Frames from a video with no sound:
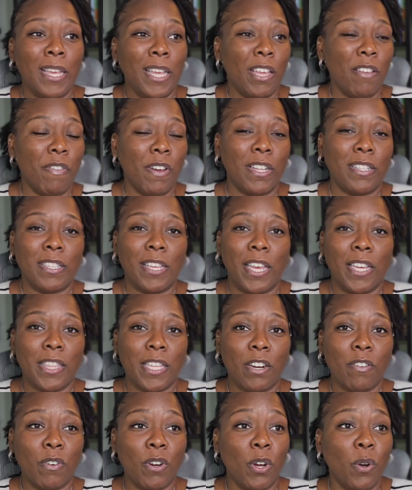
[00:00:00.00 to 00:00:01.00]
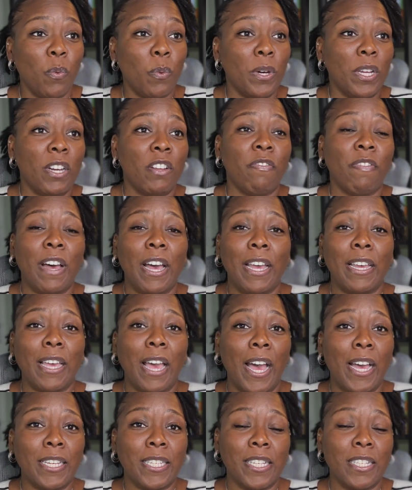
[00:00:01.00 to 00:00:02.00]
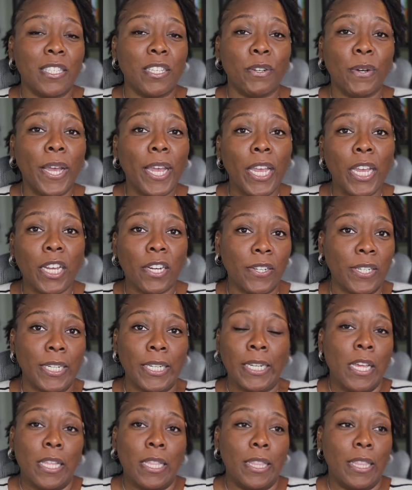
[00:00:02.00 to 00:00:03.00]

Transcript: If I take that road, what if I get so angry